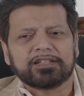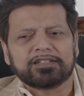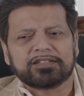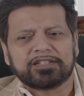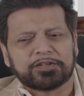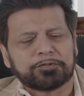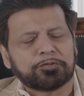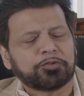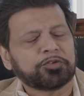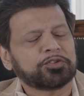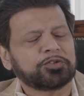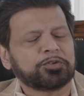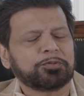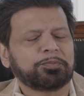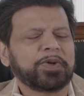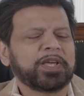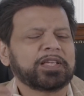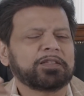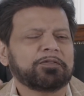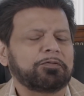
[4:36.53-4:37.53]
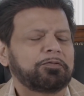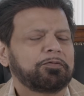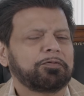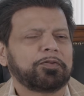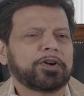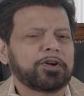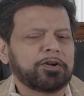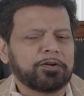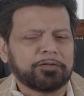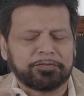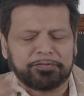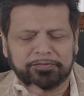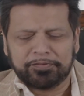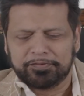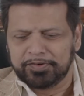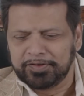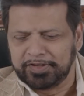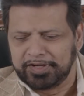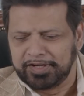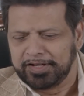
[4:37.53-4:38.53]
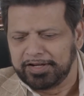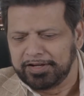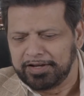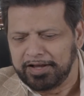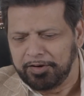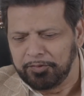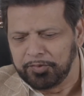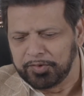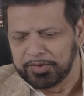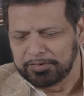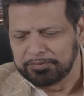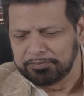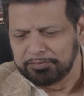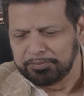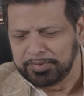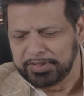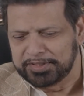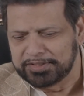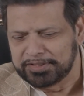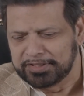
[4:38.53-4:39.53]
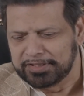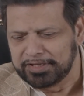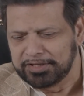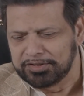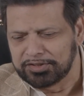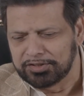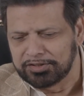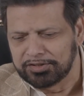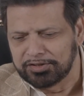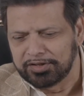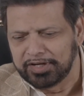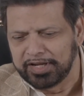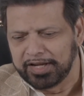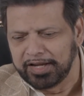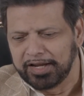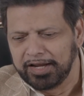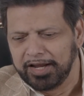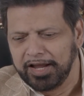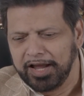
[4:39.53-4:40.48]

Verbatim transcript: just for to make fun of uh, our presentation today,